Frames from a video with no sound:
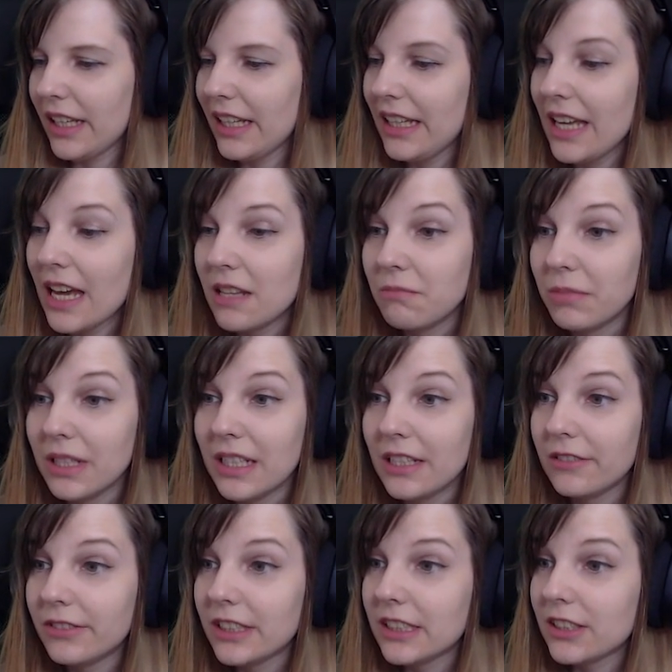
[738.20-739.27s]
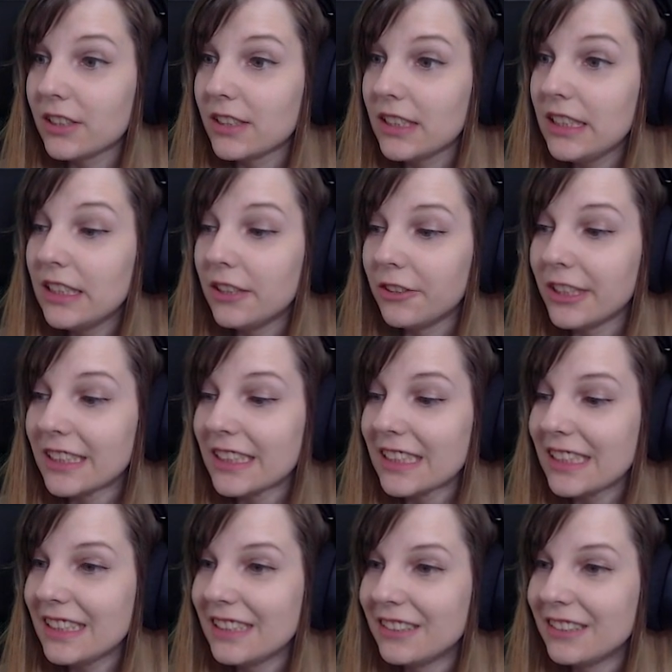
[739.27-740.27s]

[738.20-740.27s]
can't believe this, seriously.